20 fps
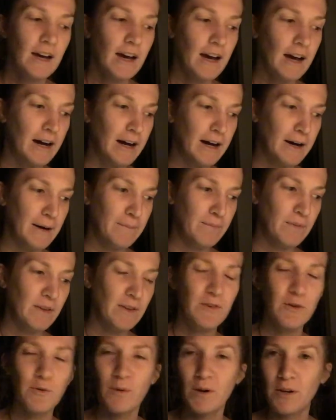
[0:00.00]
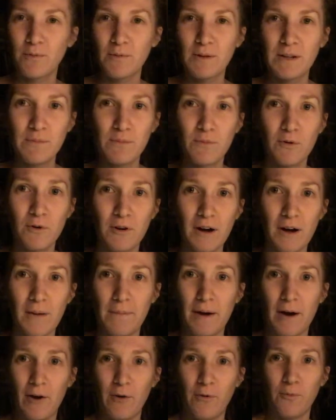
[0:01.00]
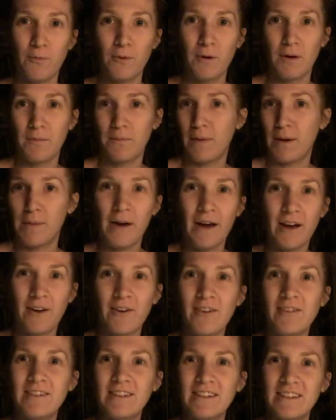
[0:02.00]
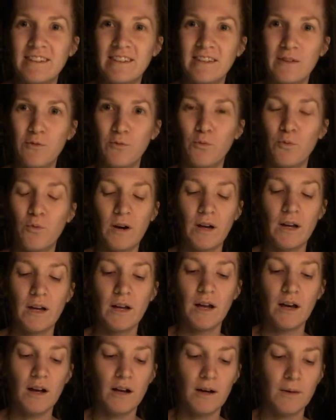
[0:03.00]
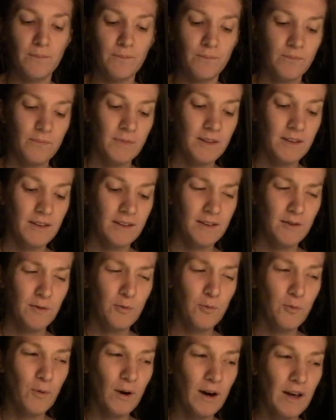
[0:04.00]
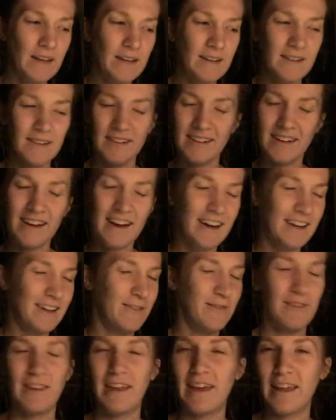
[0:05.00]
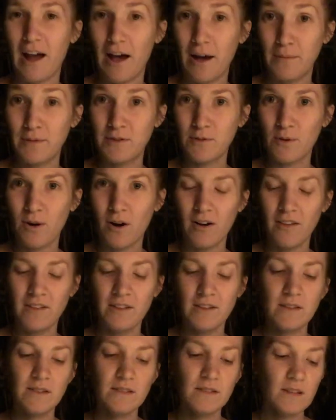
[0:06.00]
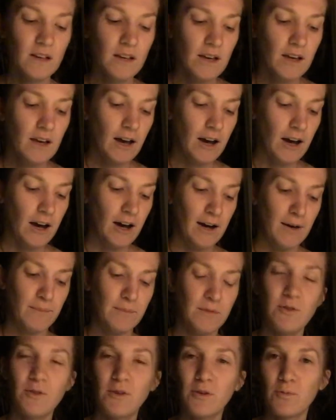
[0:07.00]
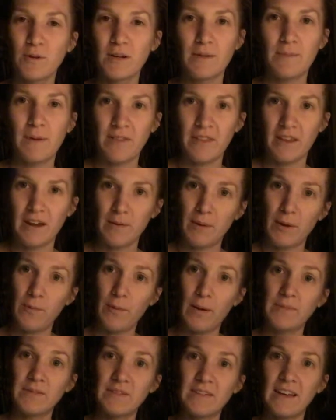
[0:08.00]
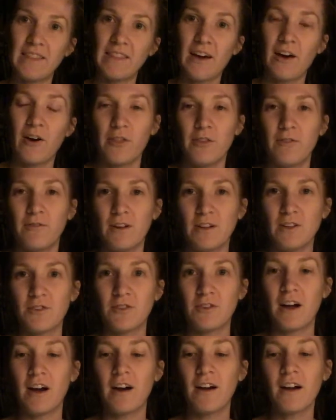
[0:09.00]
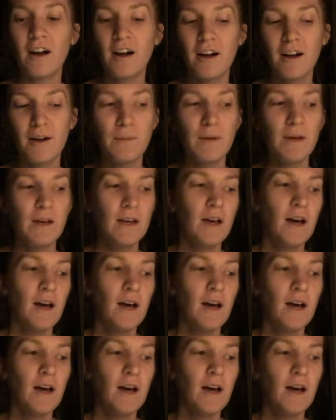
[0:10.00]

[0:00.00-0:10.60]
Um, if you want to read more about what my background is and what, um, what kind of led up to all this, Um, you can read about that on my website, the health adventure dot com.